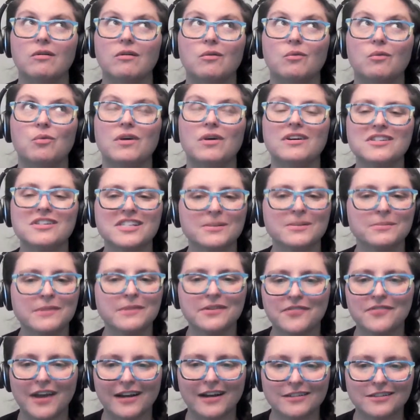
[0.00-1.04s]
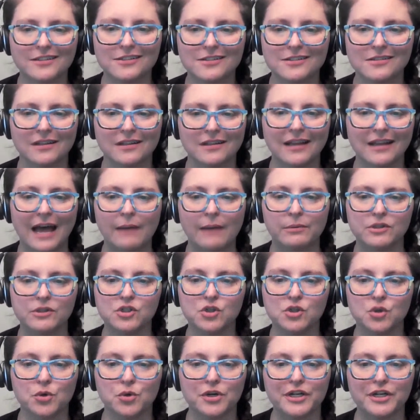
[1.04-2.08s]
what are some of the factors a
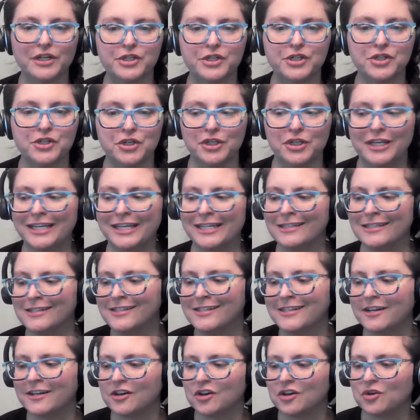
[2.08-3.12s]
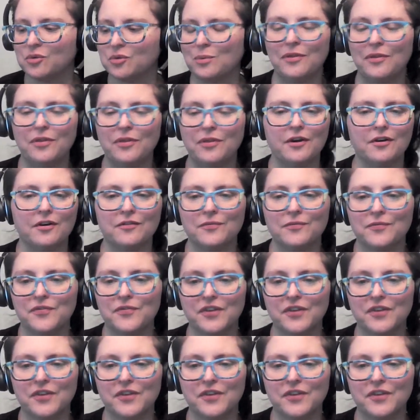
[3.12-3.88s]
laboratory should consider when they're